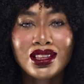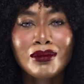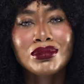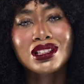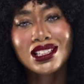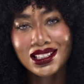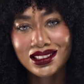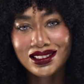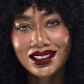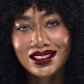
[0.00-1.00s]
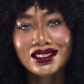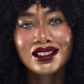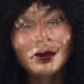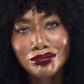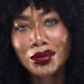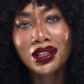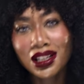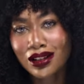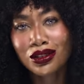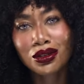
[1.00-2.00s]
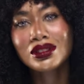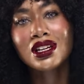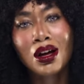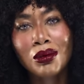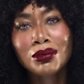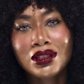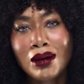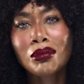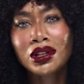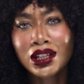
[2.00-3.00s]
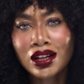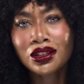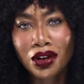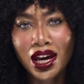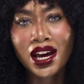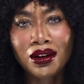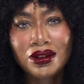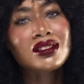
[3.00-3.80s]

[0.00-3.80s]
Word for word: then please stop pulling on your scalp, stop pulling on your hair,